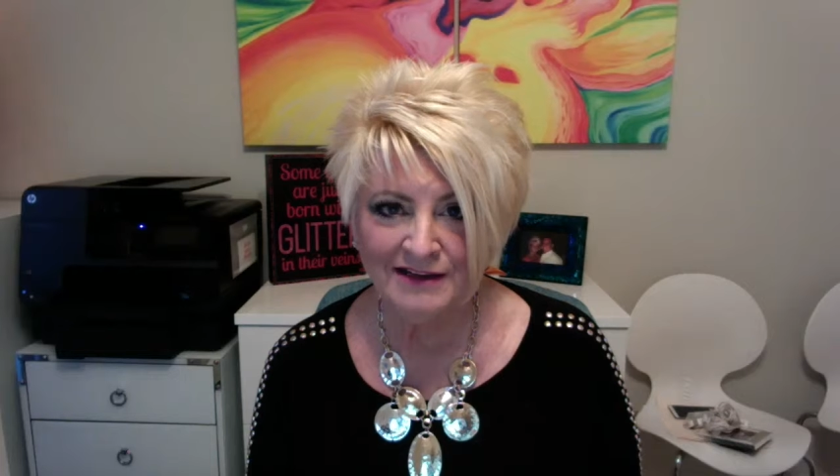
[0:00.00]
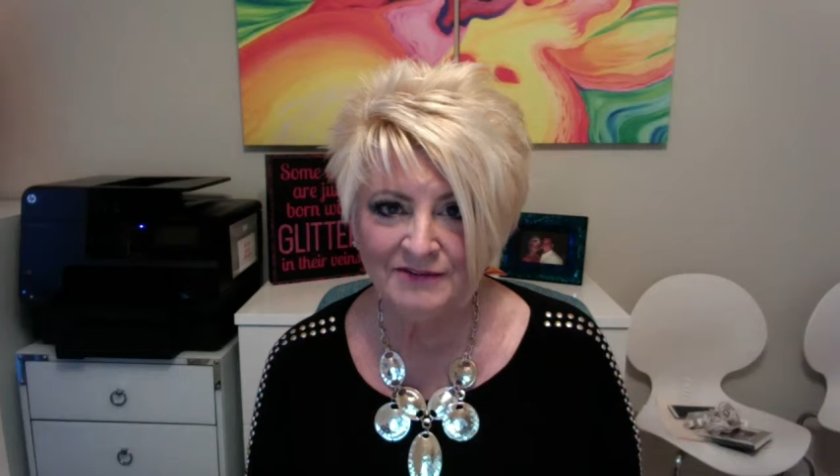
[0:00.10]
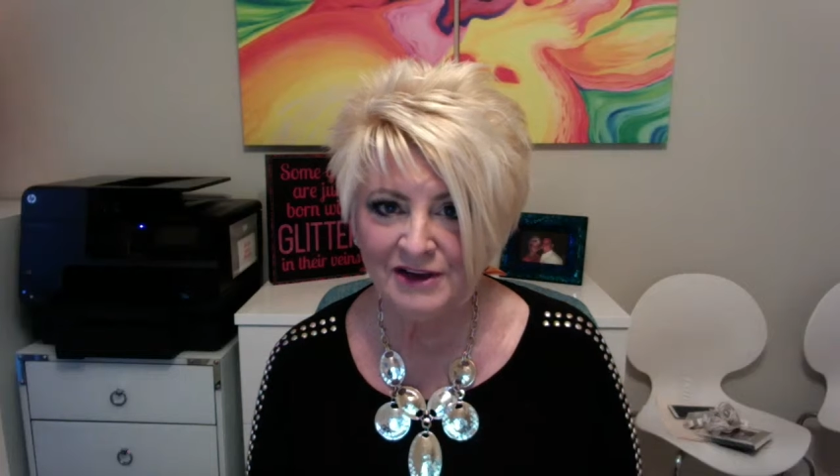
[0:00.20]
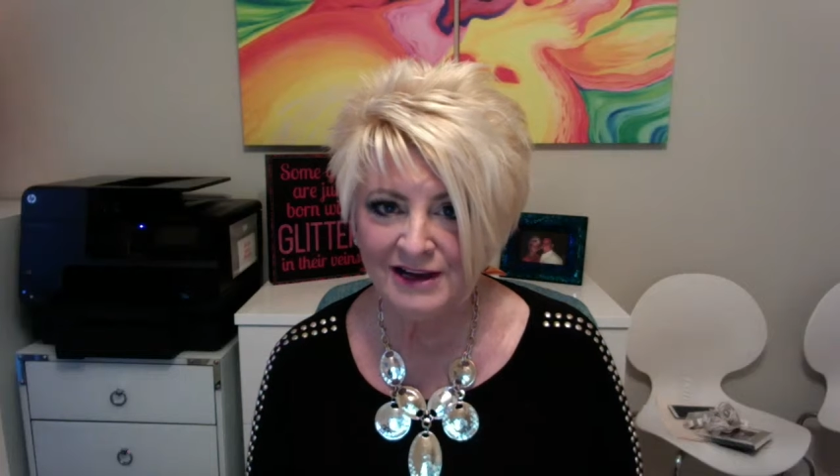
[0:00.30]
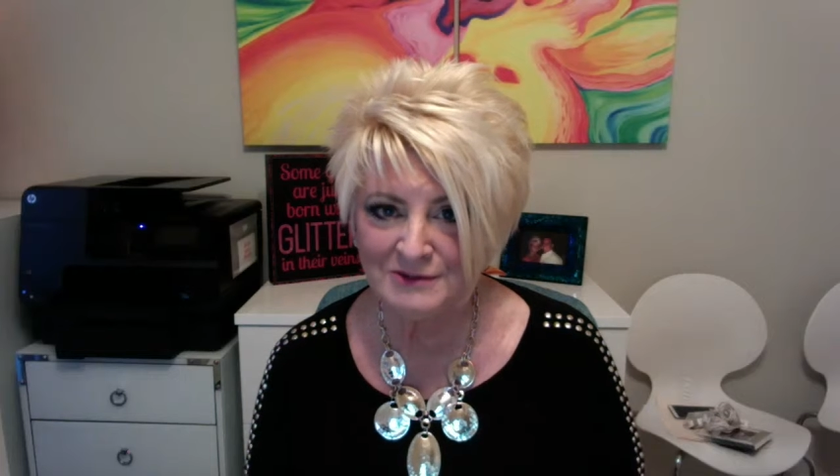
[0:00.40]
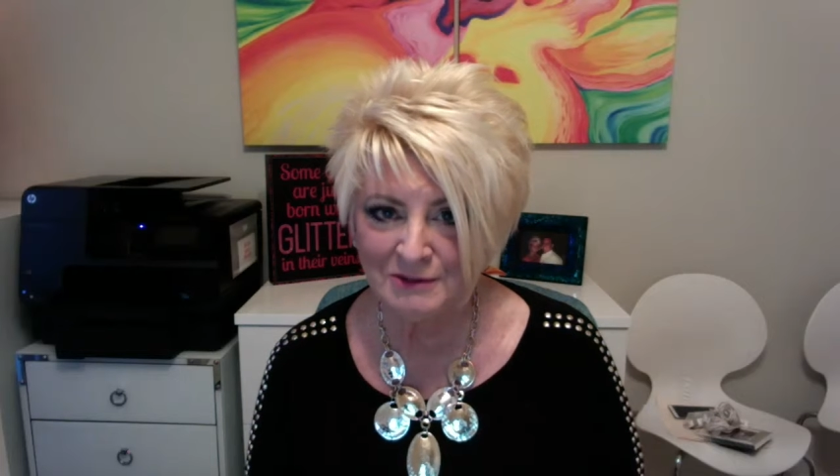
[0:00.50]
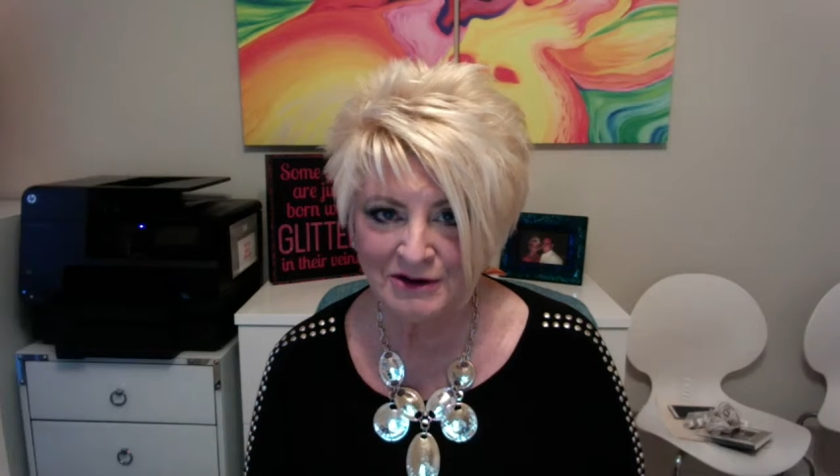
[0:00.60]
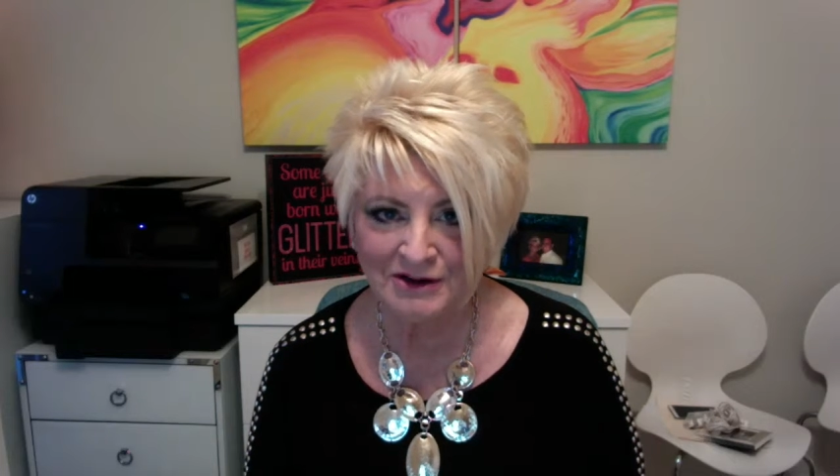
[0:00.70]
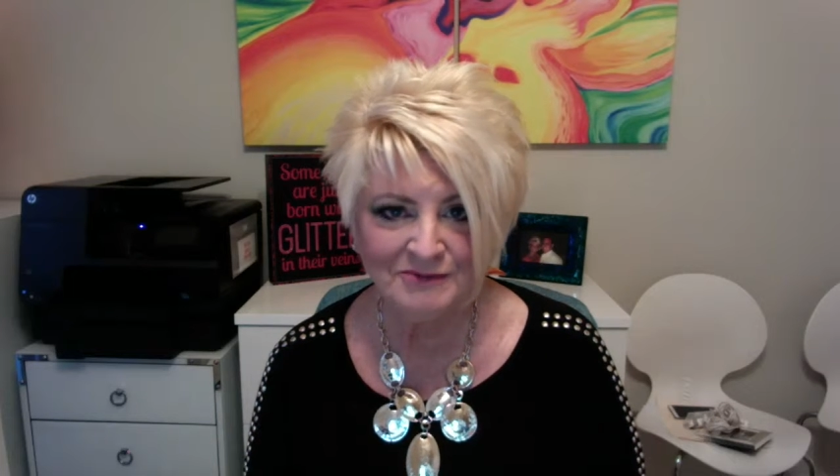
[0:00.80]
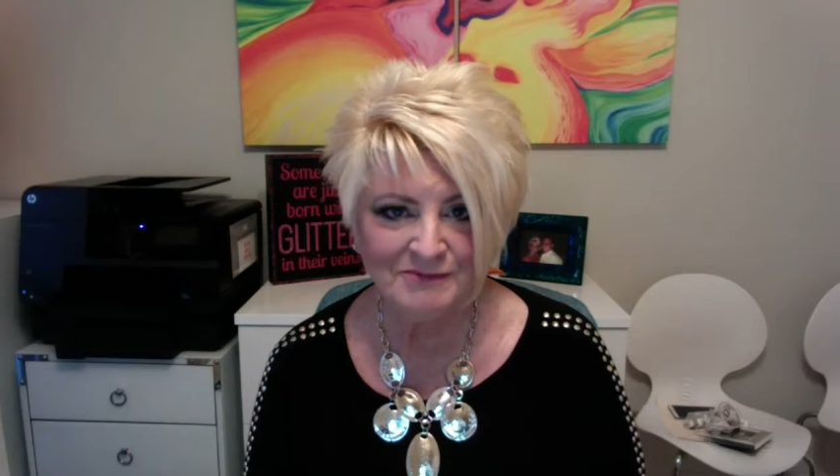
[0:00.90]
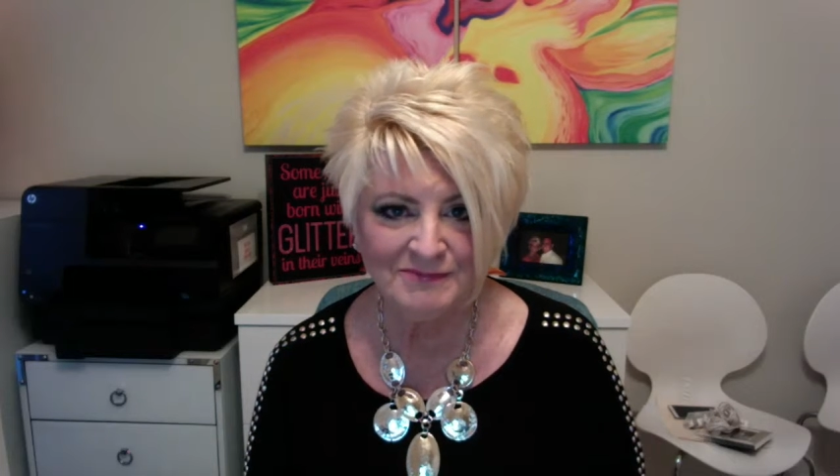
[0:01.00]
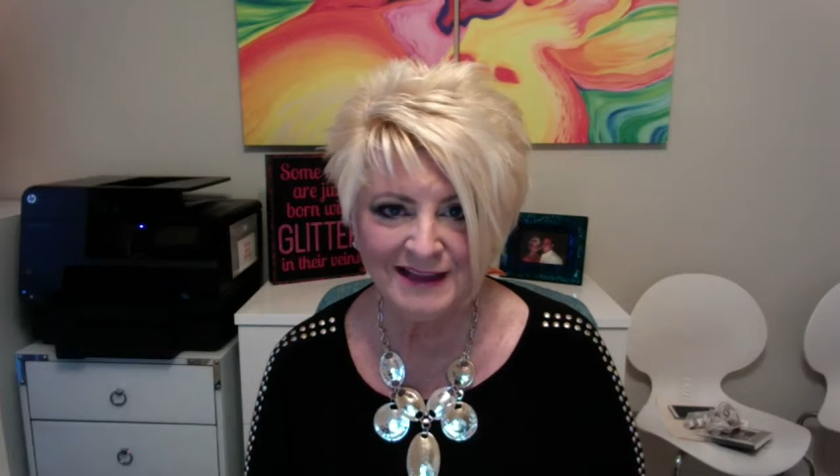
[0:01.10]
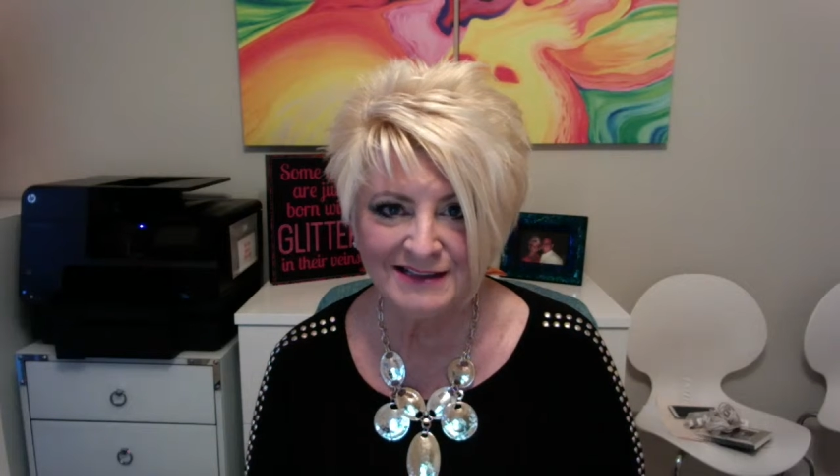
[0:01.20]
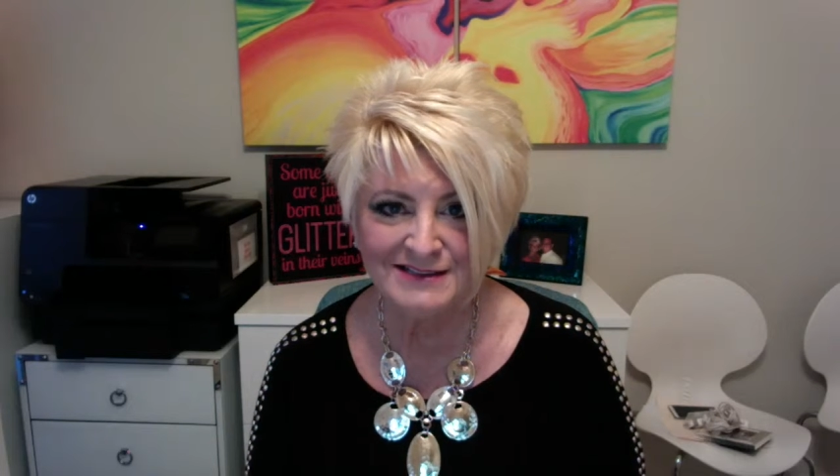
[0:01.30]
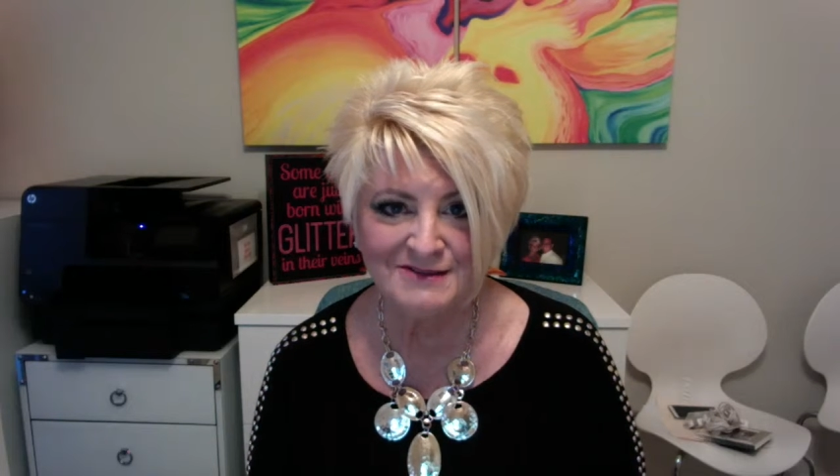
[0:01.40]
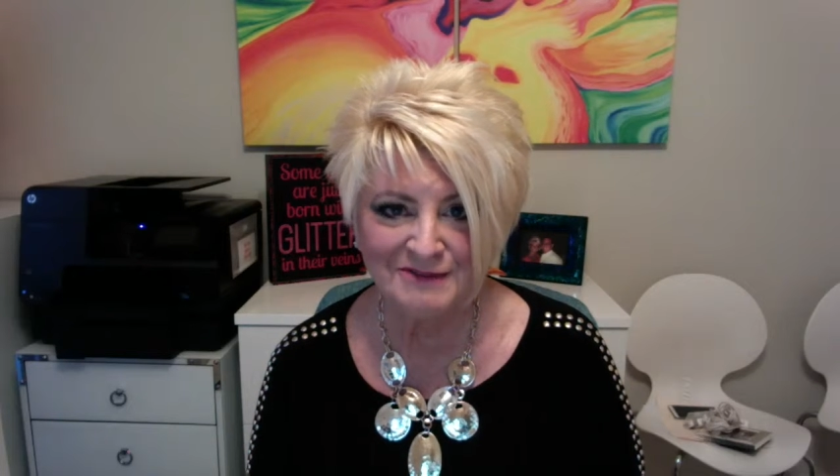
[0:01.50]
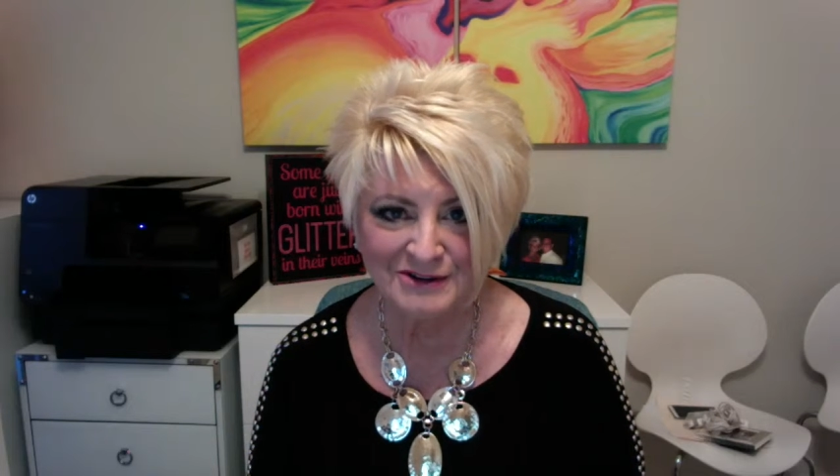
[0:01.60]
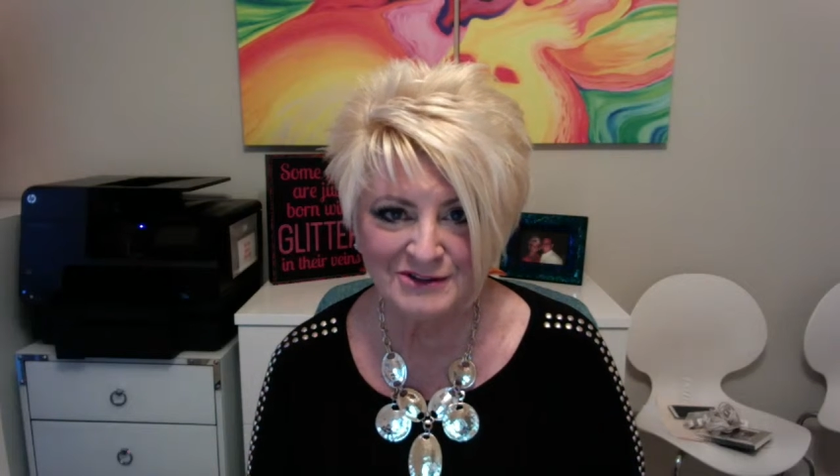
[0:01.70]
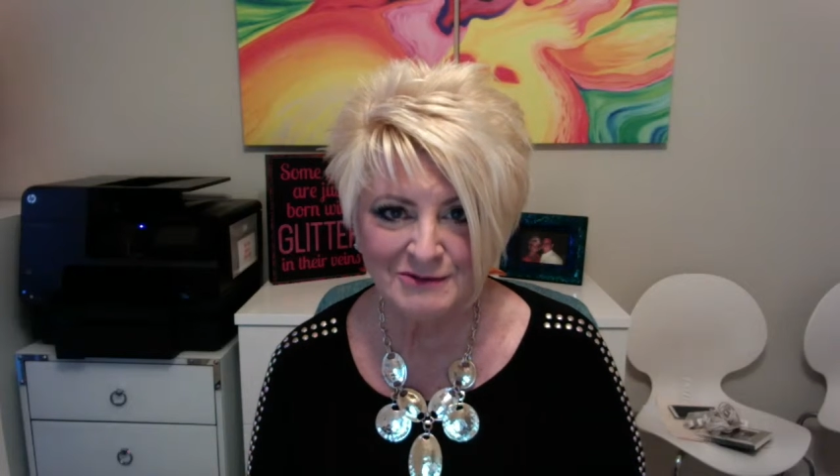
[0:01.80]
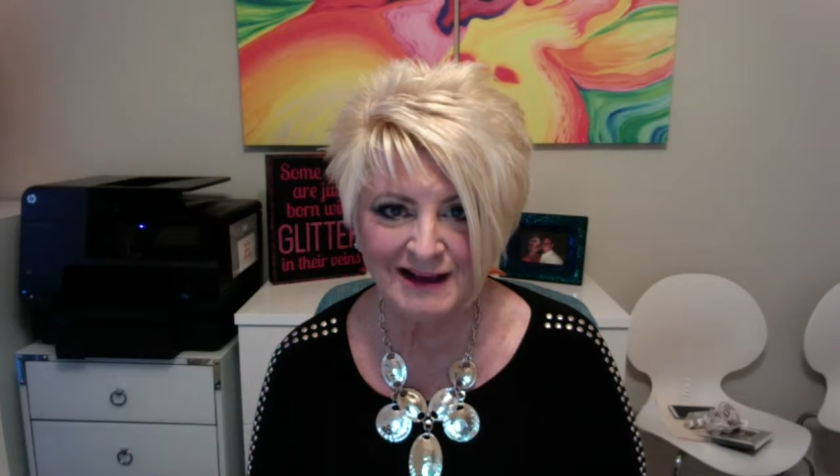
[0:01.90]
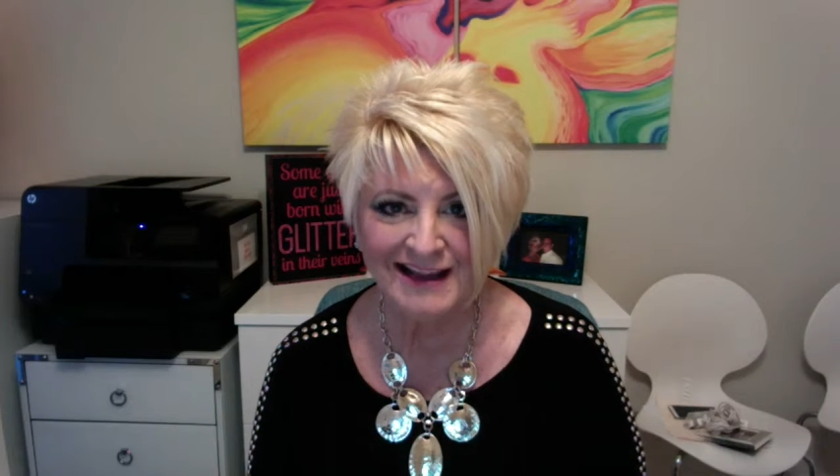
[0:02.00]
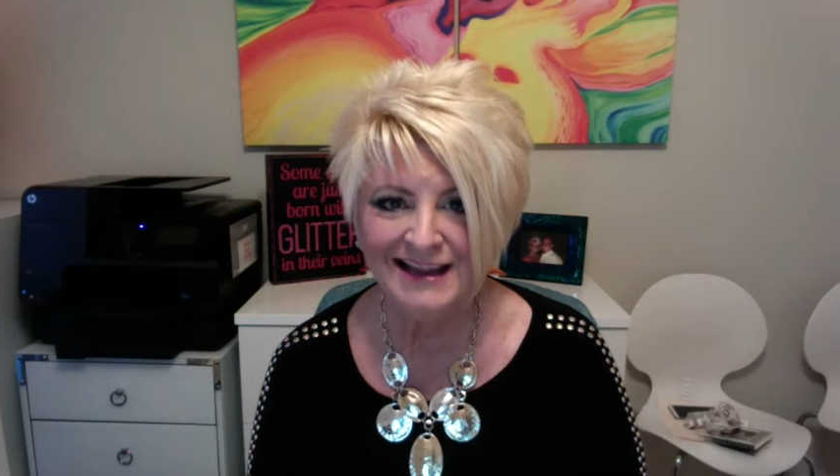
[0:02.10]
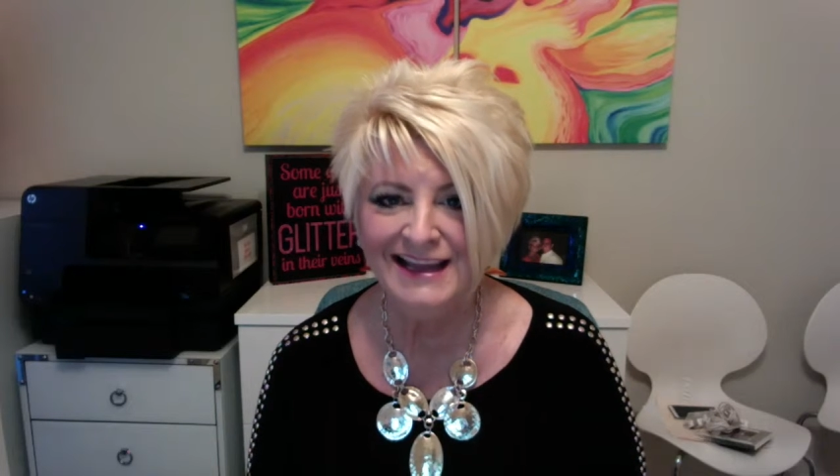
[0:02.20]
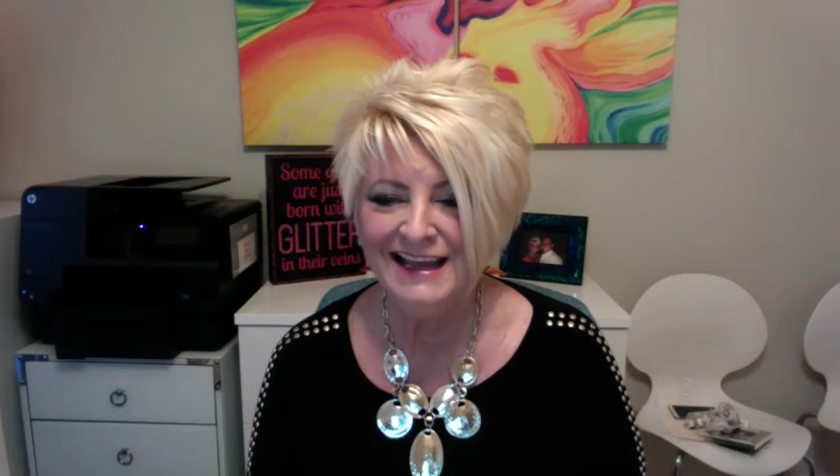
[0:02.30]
if you guys order. That's the first way.